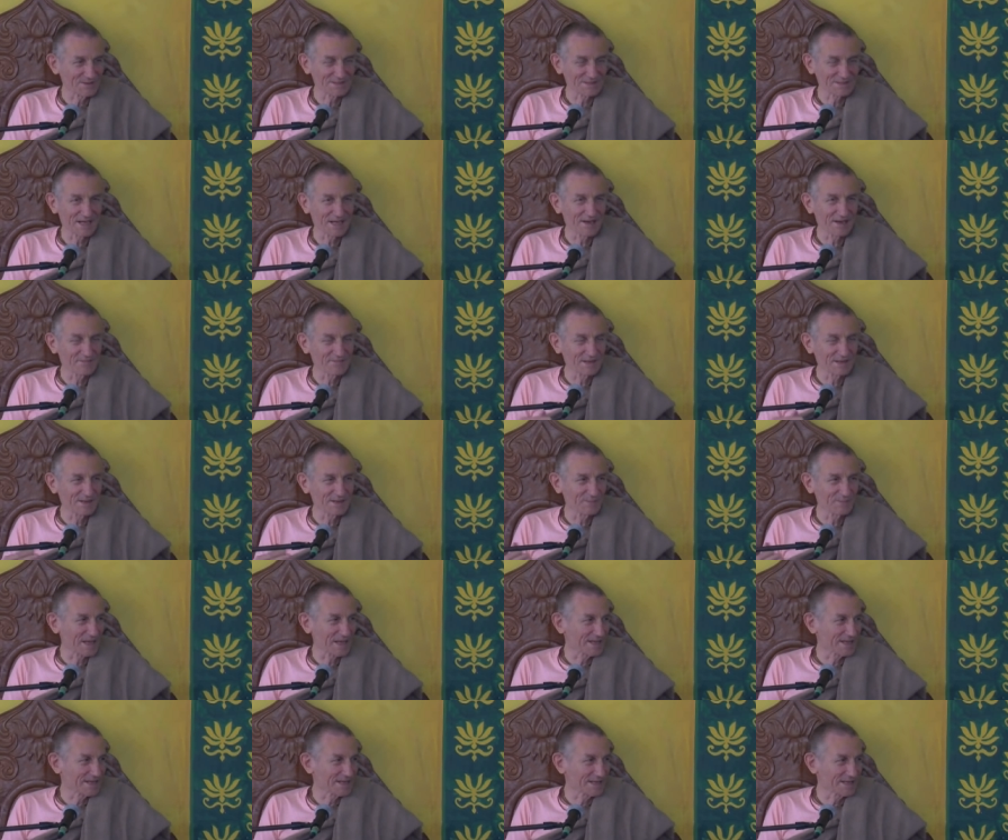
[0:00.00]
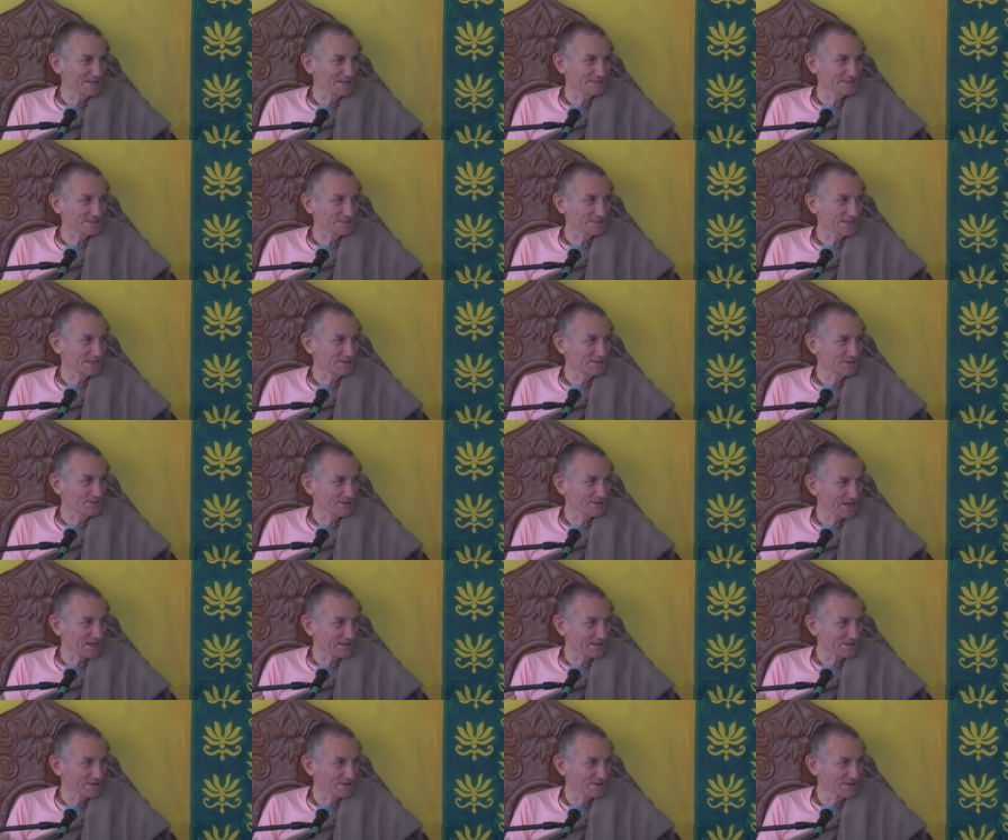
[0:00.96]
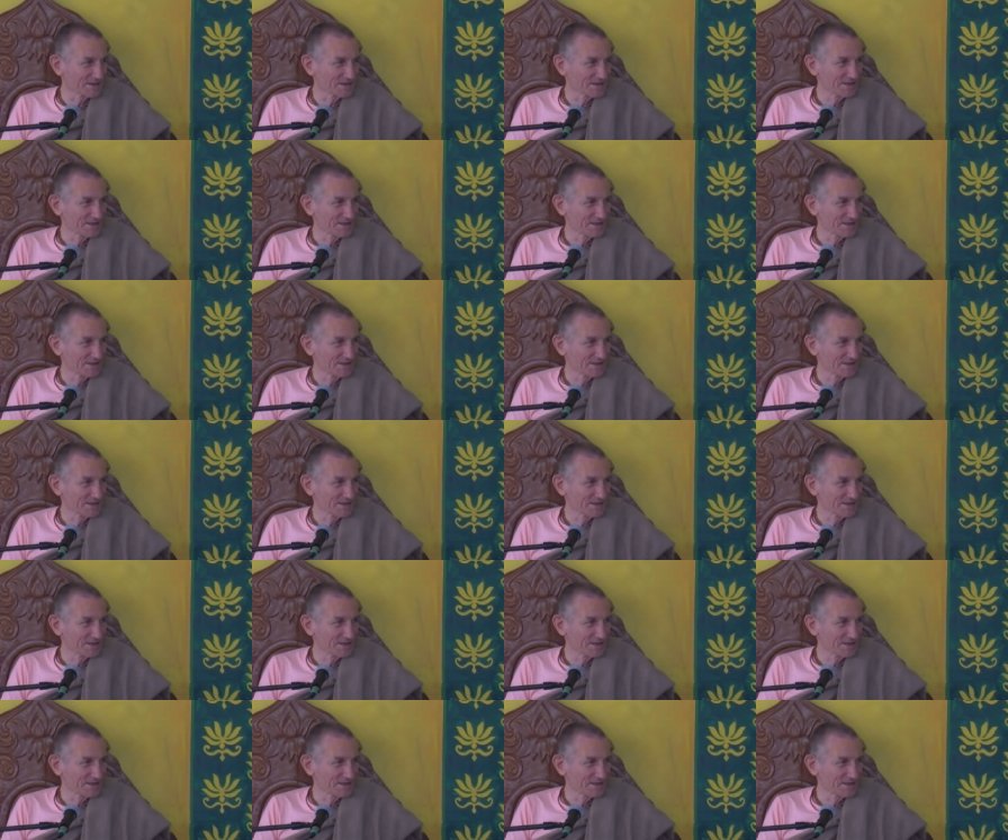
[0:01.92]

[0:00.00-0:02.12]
He said, Heavenly planet, he said, you cannot.